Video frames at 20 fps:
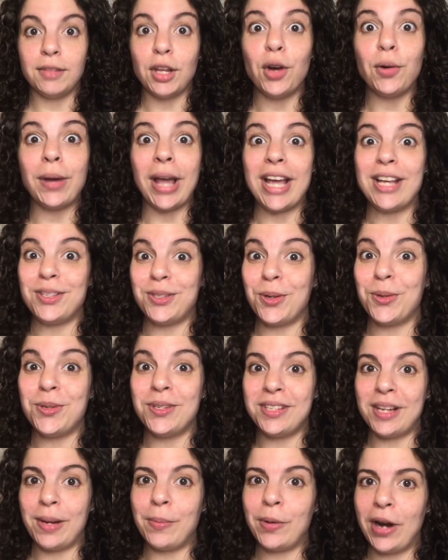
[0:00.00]
Okay, so to
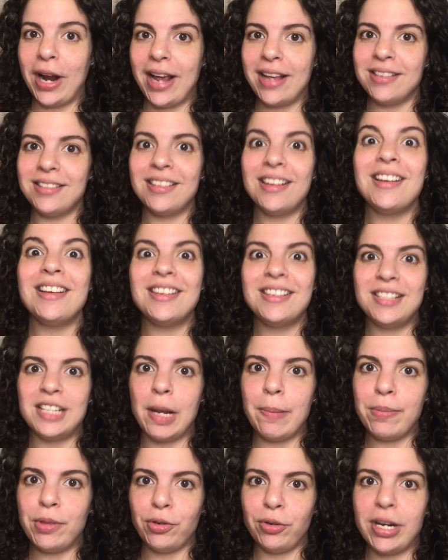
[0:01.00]
summarize,
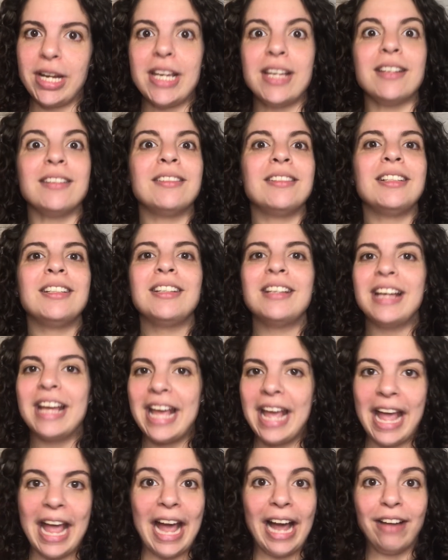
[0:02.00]
step 3,
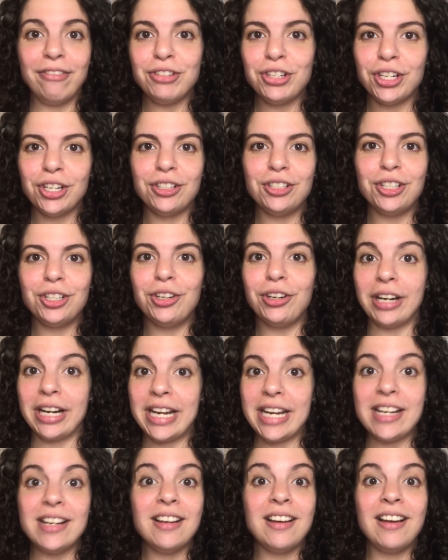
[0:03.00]
after your
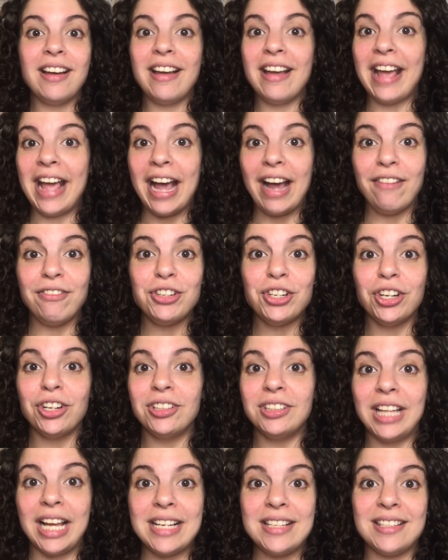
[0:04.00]
degree, after your
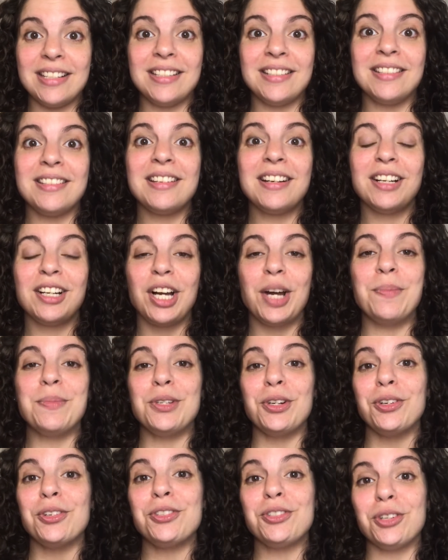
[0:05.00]
license, comes
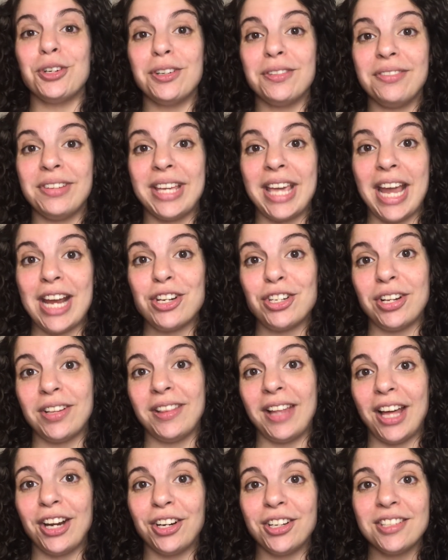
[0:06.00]
your certification
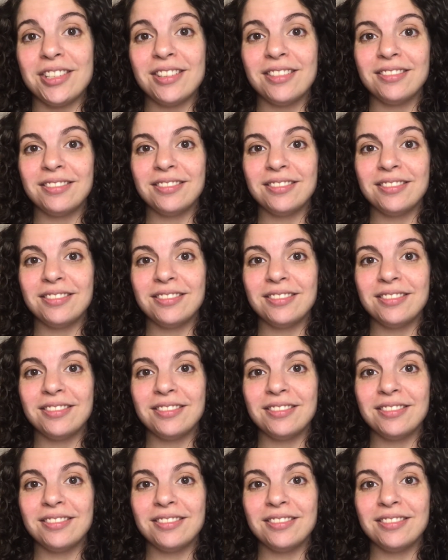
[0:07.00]
letters.